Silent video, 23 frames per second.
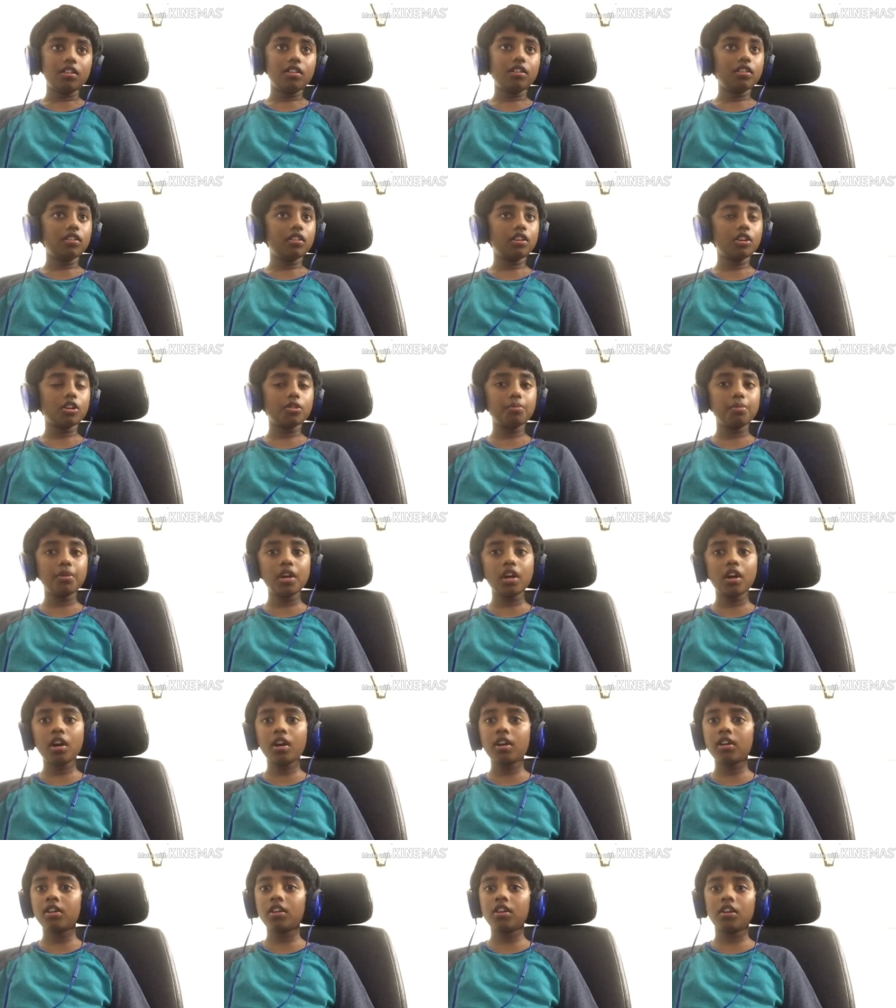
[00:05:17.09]
look
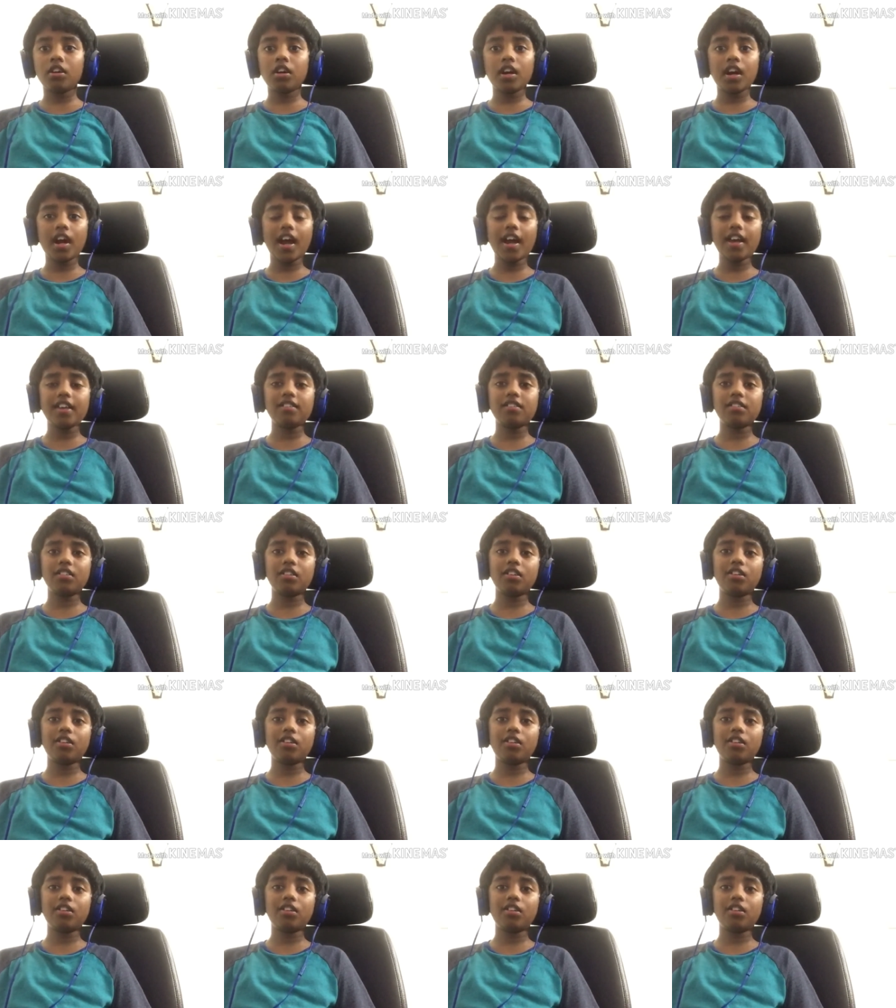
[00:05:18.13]
beyond the horizon